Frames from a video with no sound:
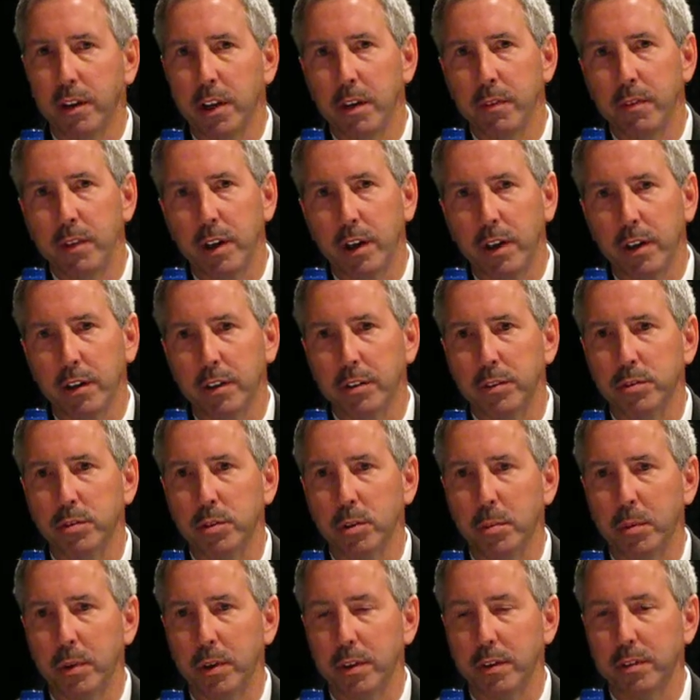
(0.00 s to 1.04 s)
giving our
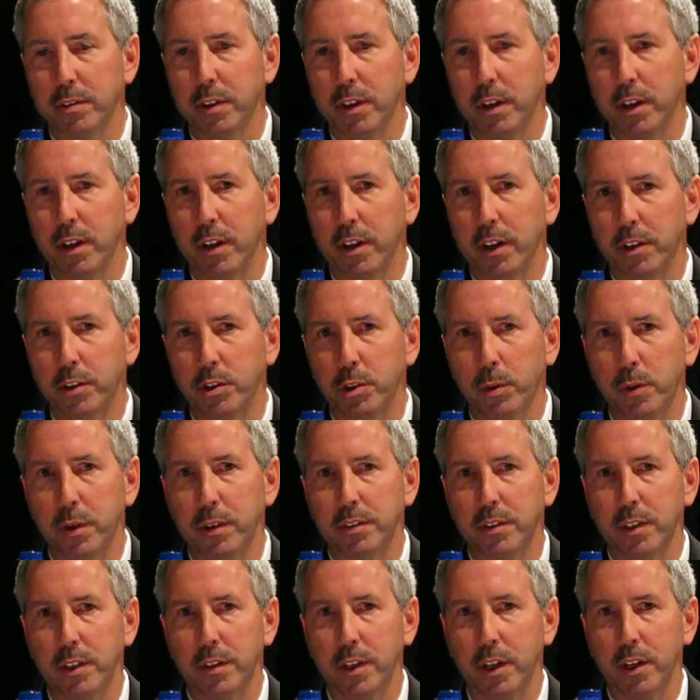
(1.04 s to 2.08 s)
consumers a
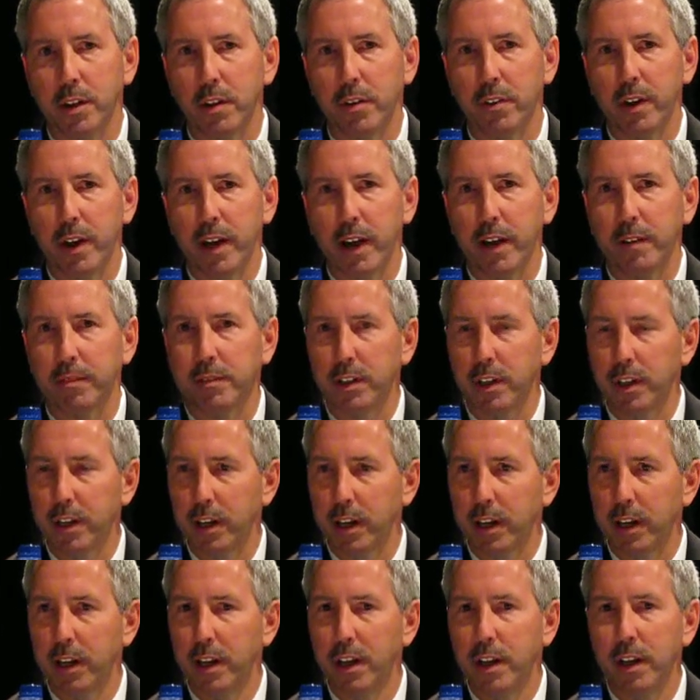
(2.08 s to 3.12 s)
choice that they don't have
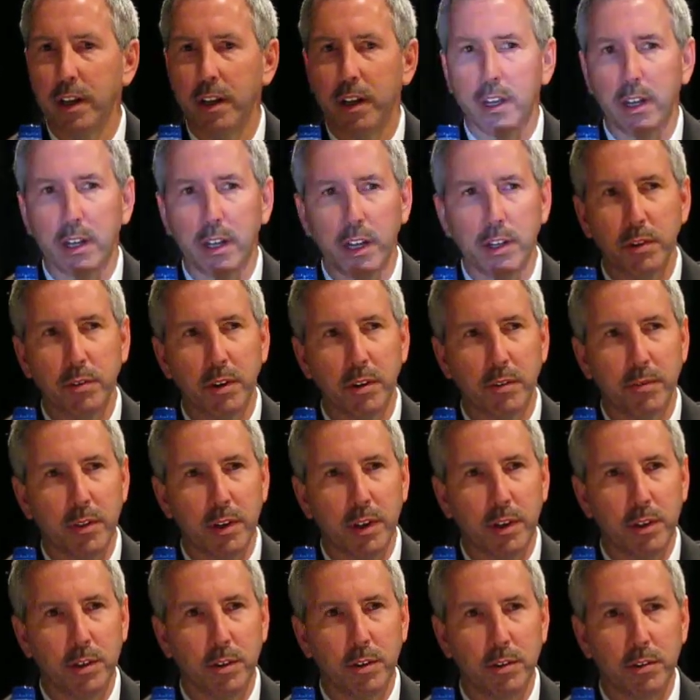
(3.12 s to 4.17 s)
today. Electric
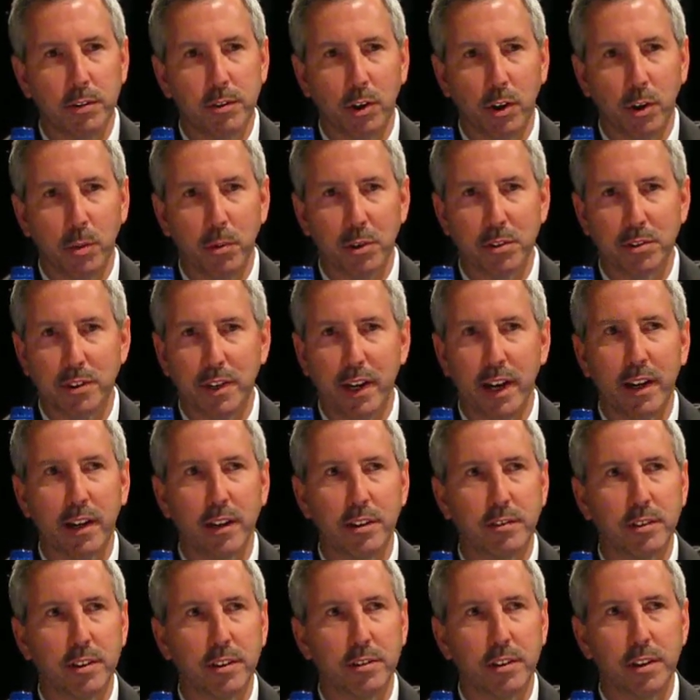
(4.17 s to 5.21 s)
vehicles are almost
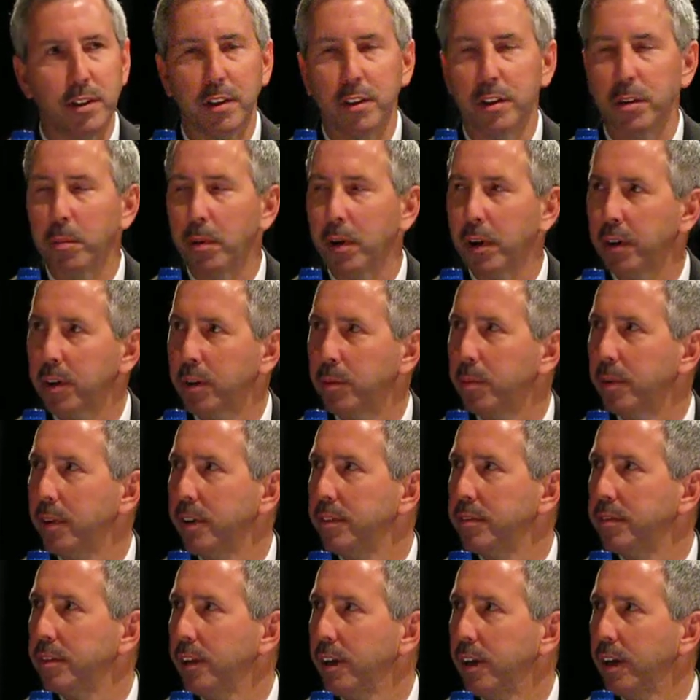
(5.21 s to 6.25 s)
non-existent in the
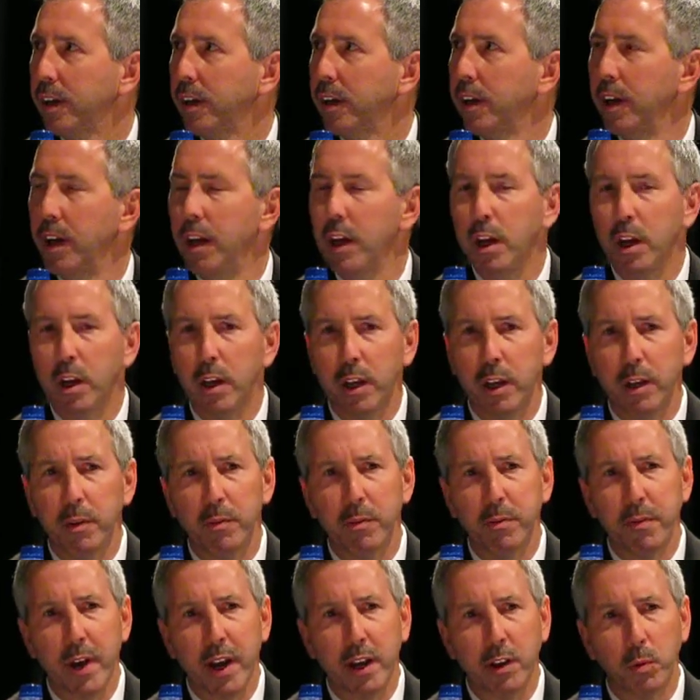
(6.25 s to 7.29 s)
marketplace today.
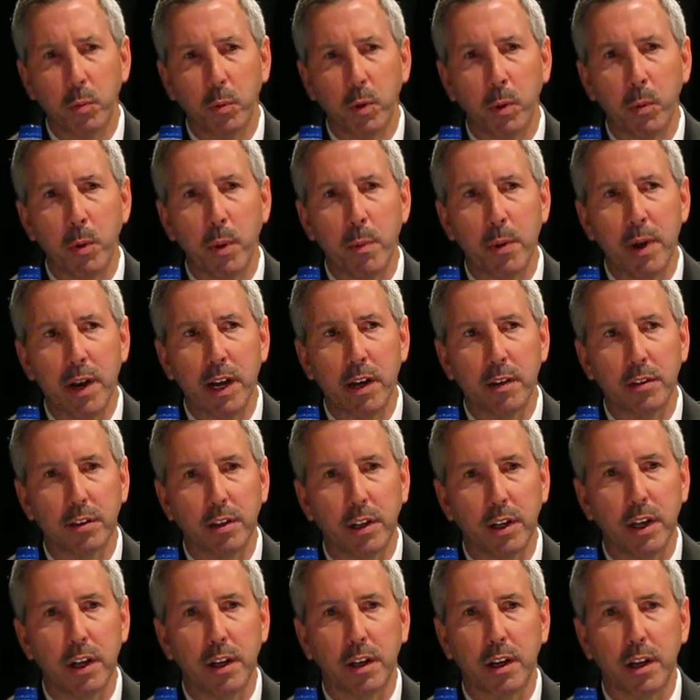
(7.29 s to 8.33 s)
In fact, when we went out to
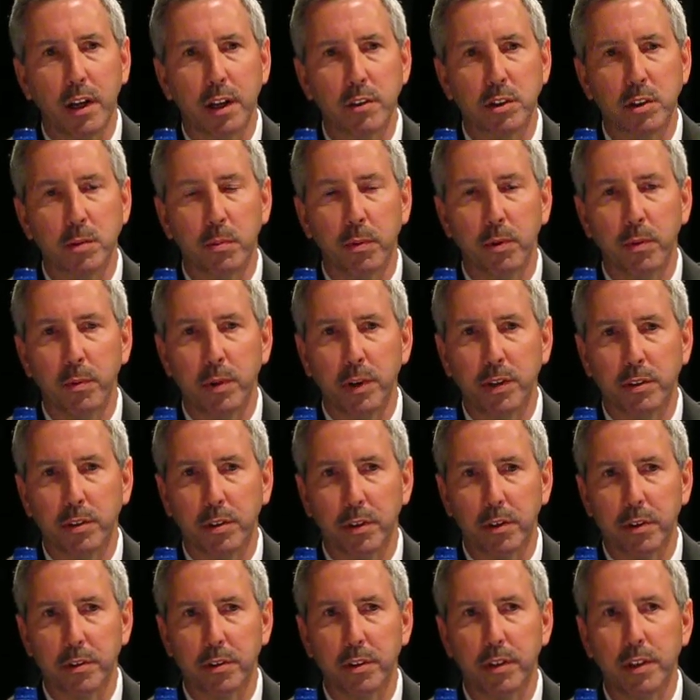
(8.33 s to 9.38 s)
get customer
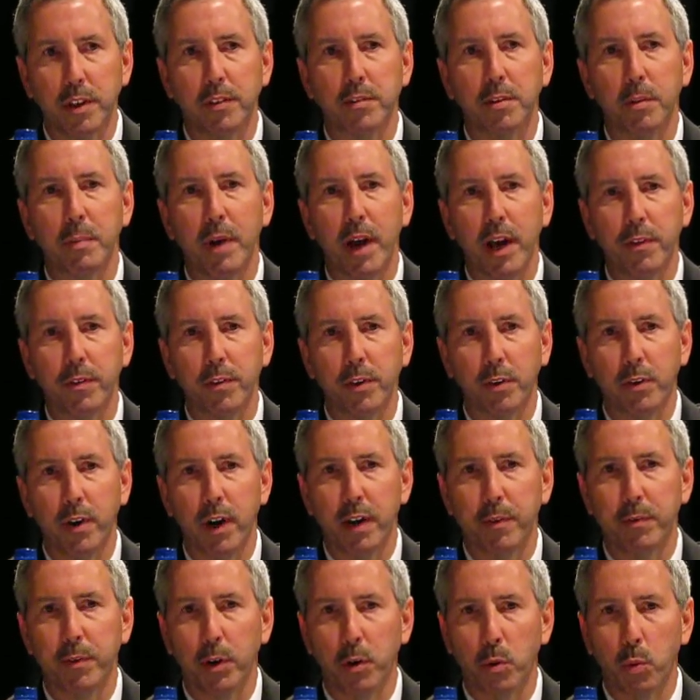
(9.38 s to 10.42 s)
research, did some
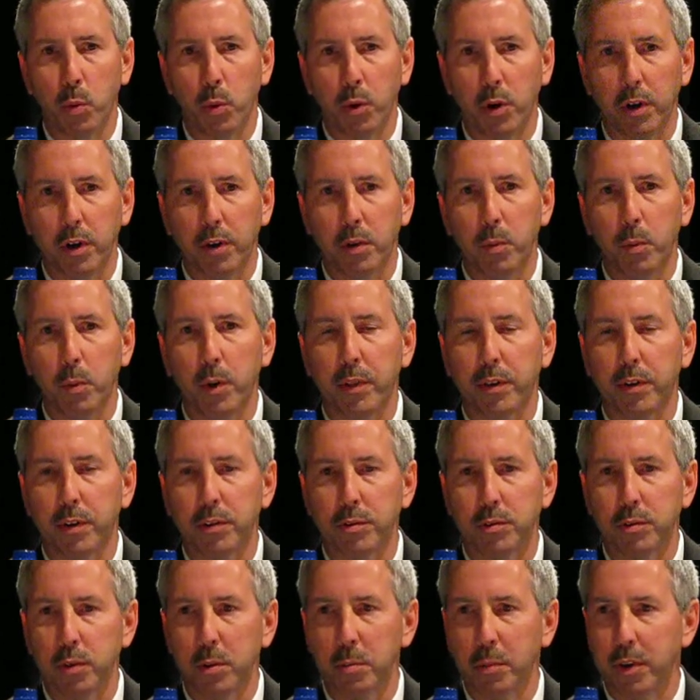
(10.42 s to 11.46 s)
ethnographic work with
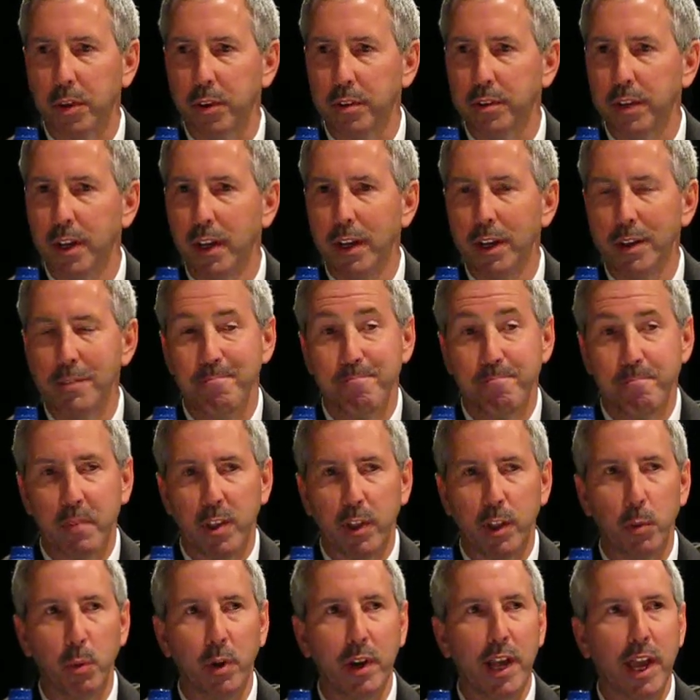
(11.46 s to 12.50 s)
consumers,
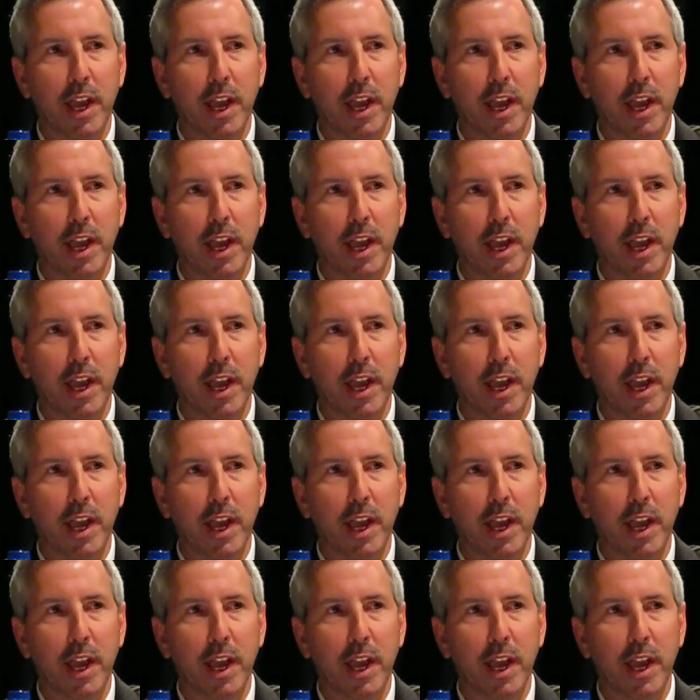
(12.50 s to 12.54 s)
they really